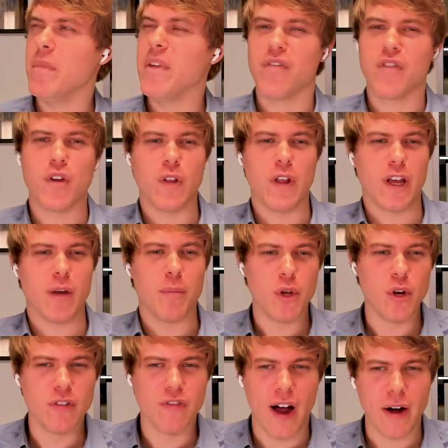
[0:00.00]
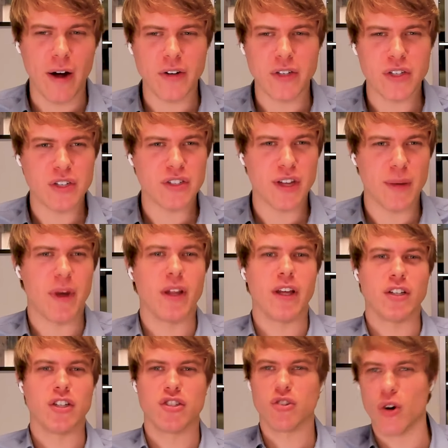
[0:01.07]
if they're like computer viruses that might like
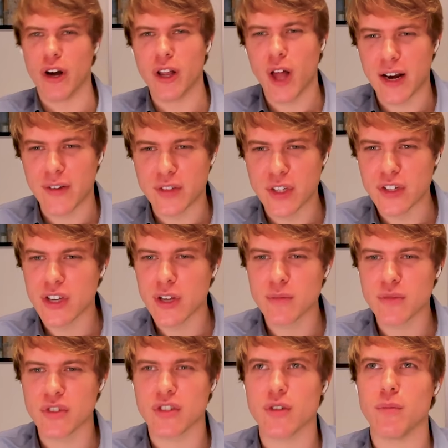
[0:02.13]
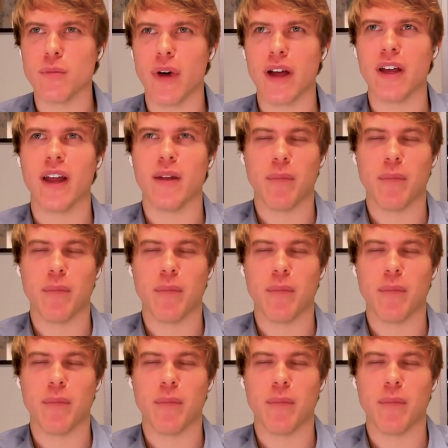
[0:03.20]
destroy a lot of systems, you might,